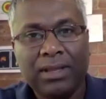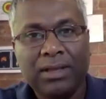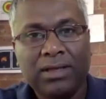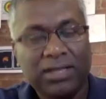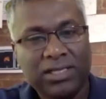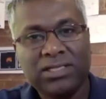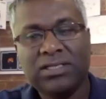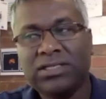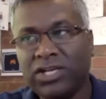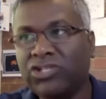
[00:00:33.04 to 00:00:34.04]

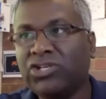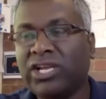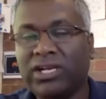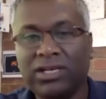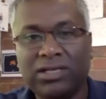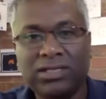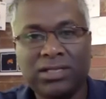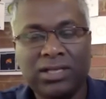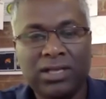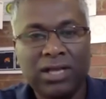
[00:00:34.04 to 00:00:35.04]
teachers,
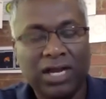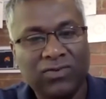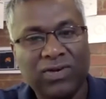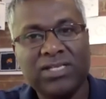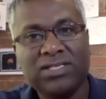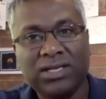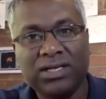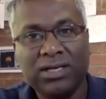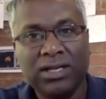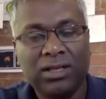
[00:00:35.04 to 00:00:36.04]
educators,
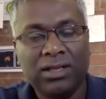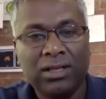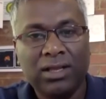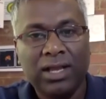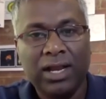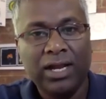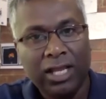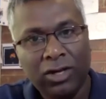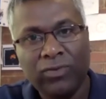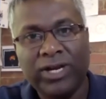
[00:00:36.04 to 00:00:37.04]
advisor, and
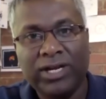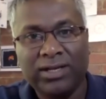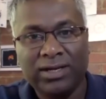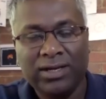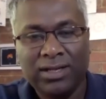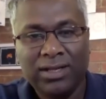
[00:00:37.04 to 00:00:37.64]
innovator,